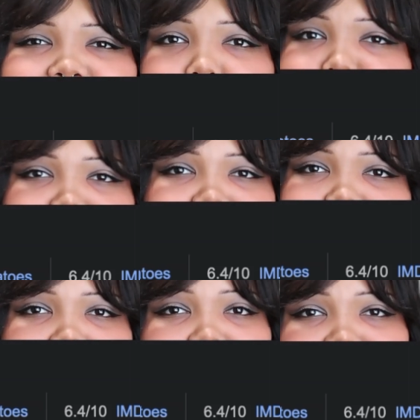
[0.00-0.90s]
doubt she's gonna
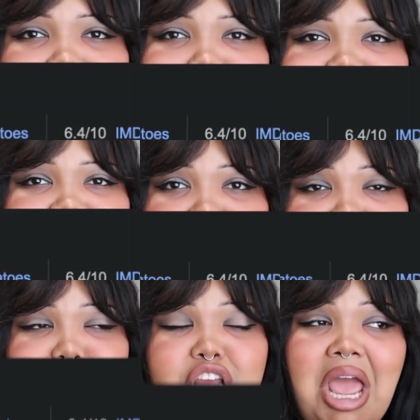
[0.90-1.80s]
let anybody
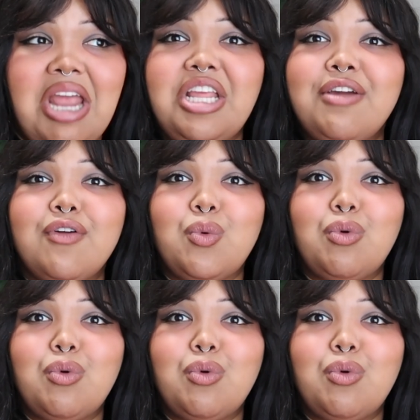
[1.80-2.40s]
touch any of her